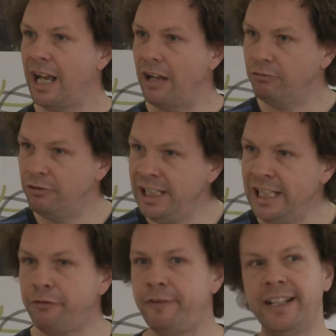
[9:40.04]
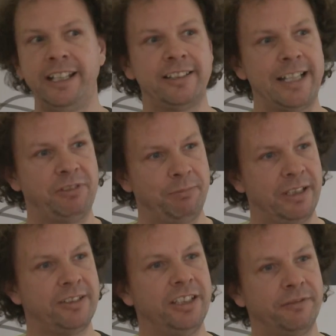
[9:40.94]
really affect the
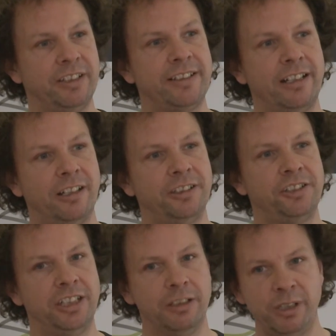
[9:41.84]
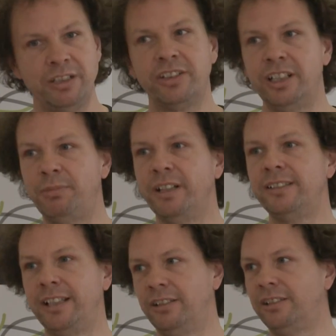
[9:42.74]
acceptability of the technology, the wind turbine
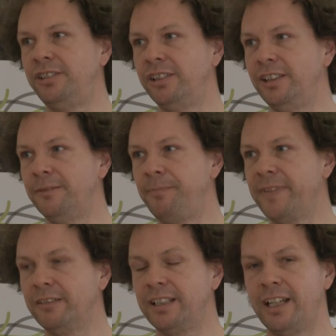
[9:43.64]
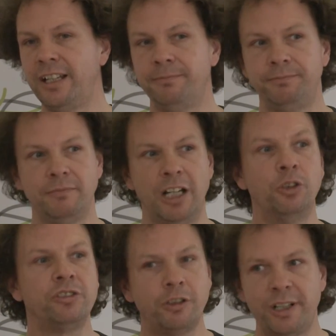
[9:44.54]
technology, okay? And
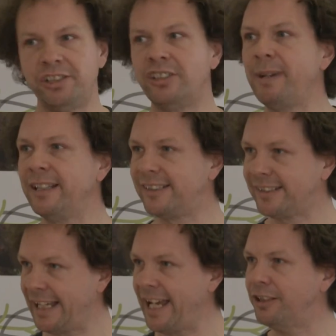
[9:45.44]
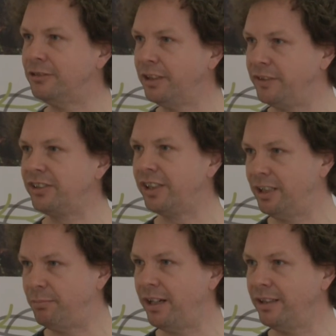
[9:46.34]
also questions about the scale of the
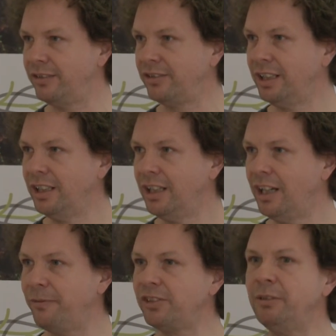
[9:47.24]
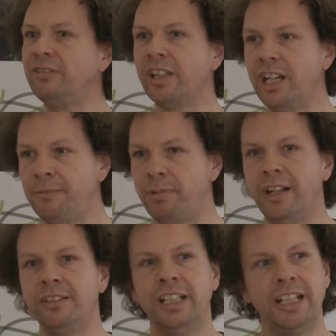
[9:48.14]
turbines. Obviously with
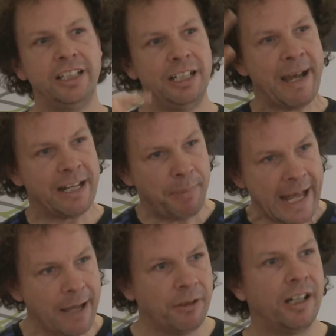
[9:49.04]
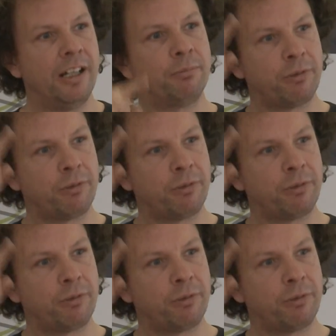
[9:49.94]
turbines, the amount of power and